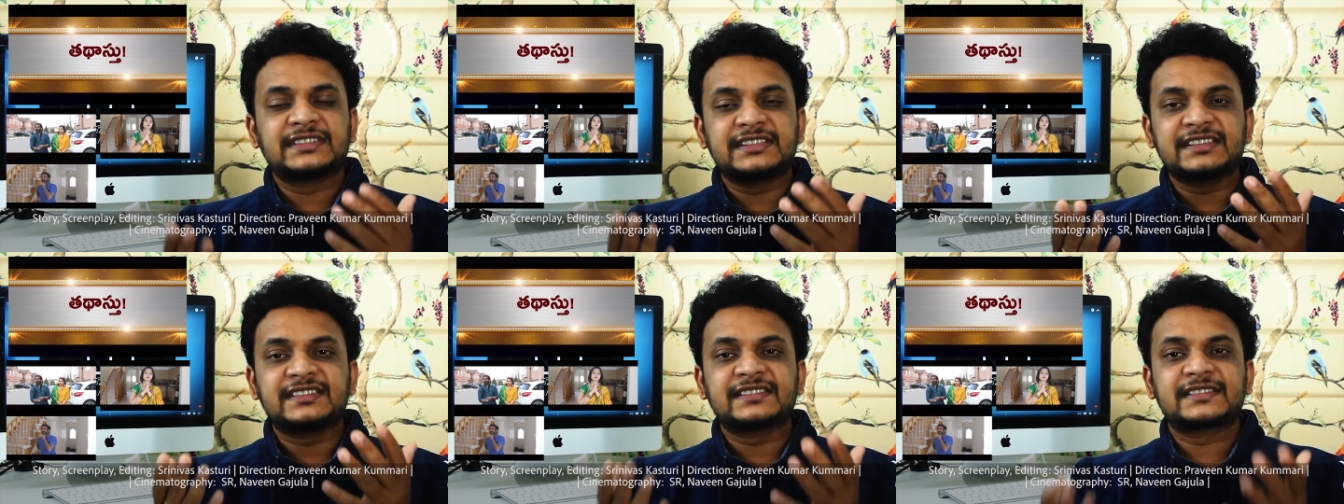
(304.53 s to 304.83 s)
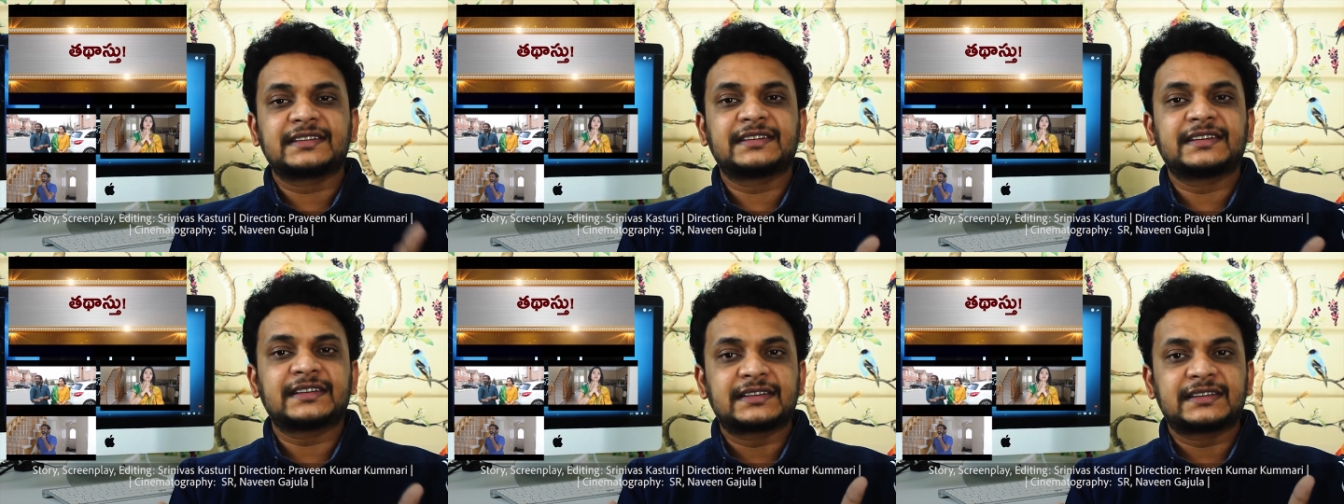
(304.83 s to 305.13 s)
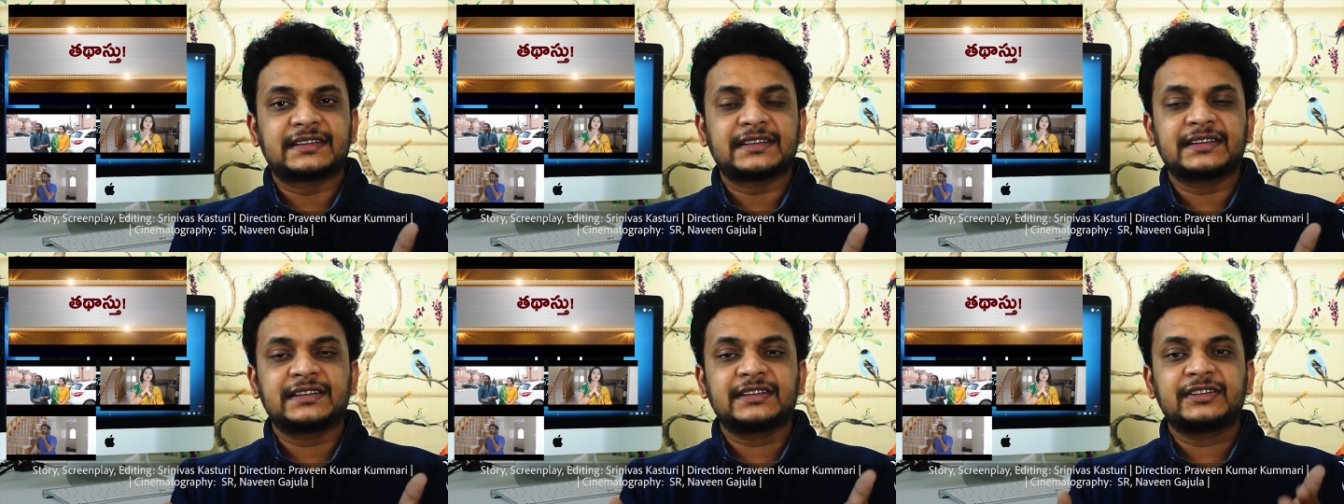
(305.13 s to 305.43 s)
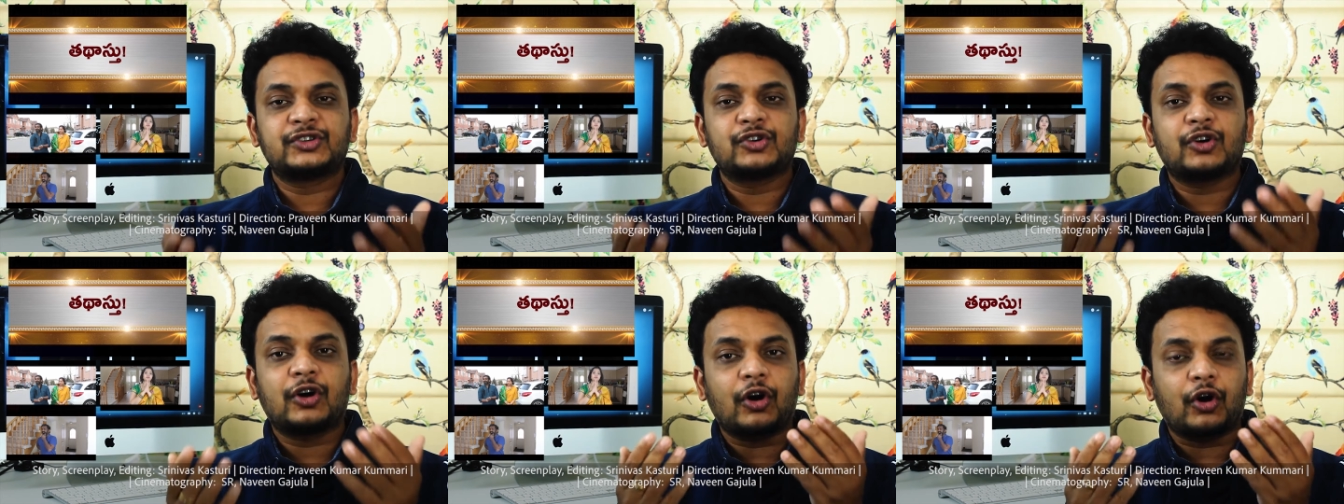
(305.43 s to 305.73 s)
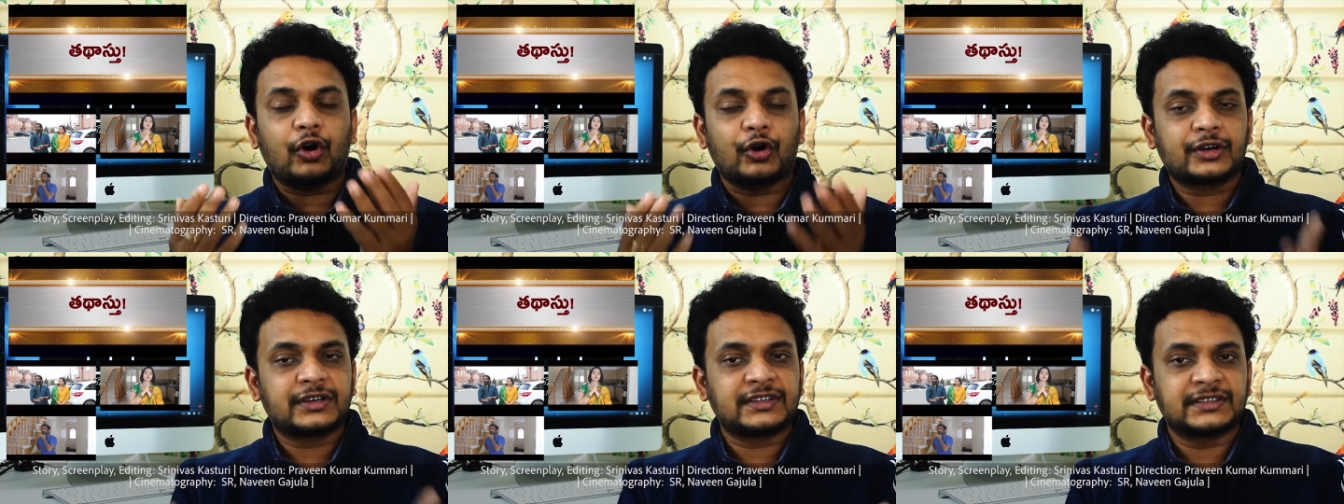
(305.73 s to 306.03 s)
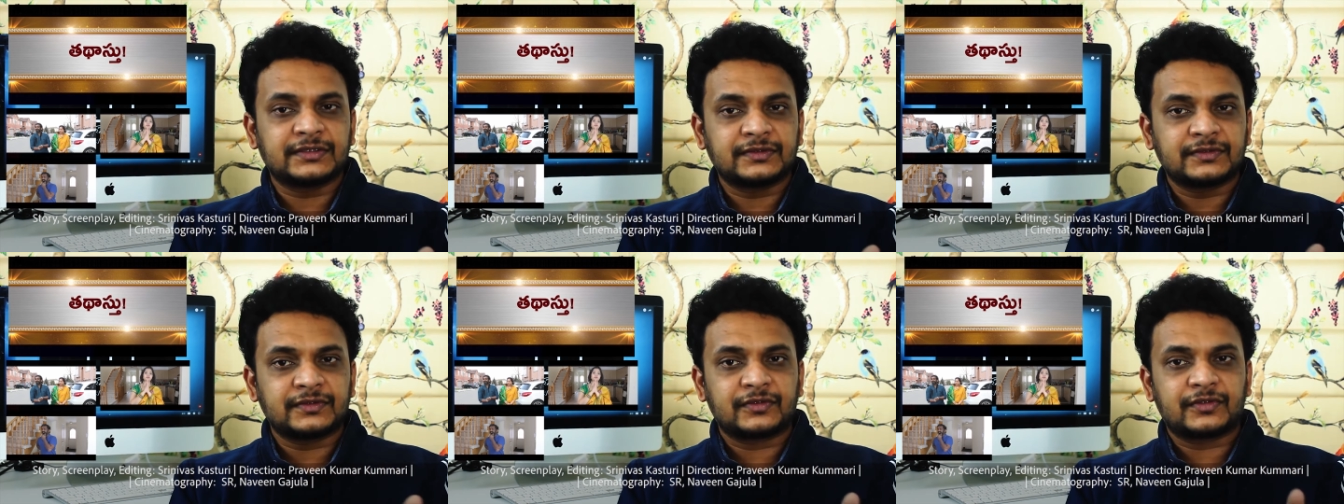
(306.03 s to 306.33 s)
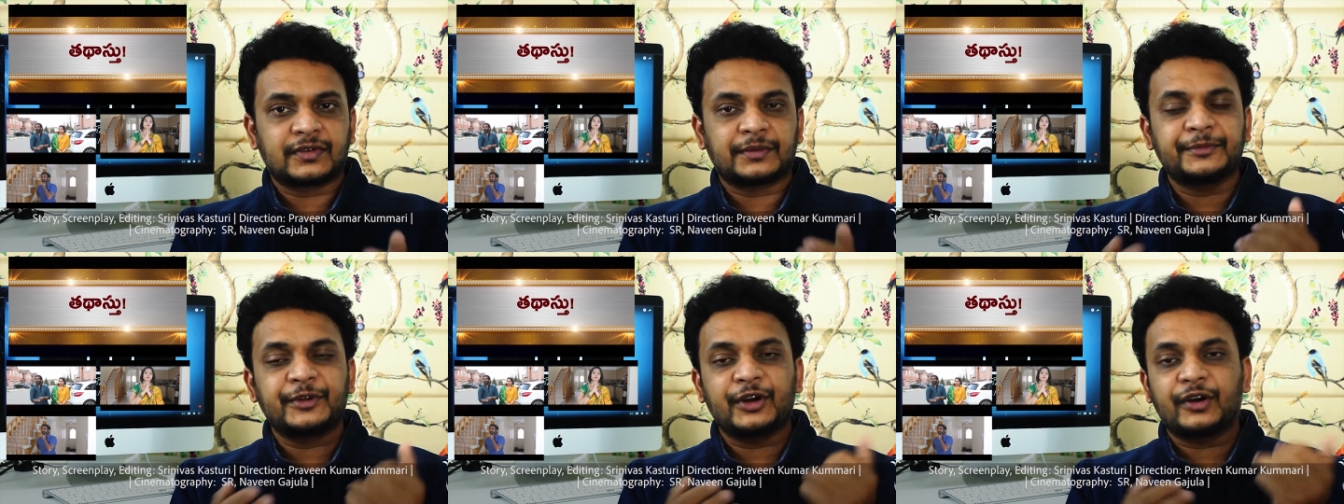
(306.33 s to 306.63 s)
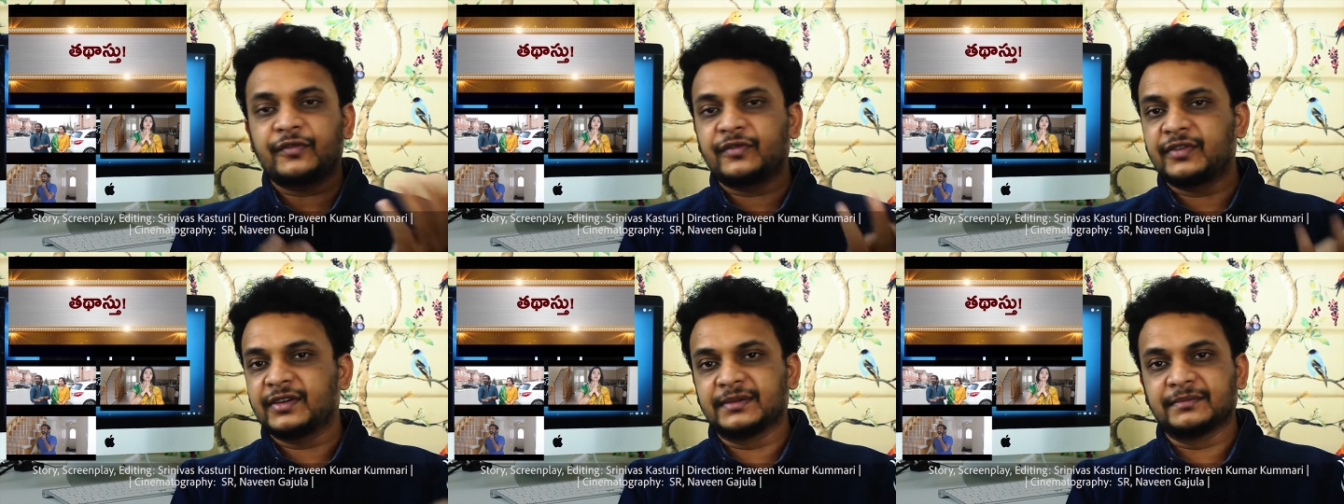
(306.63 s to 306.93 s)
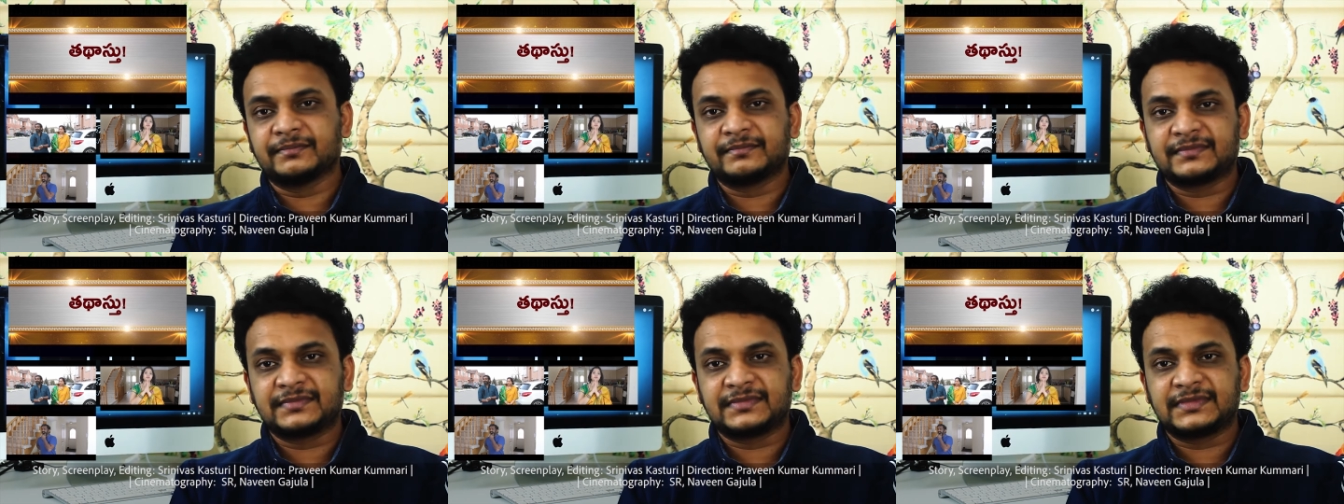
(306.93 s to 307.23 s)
disconnecting your audience from your film.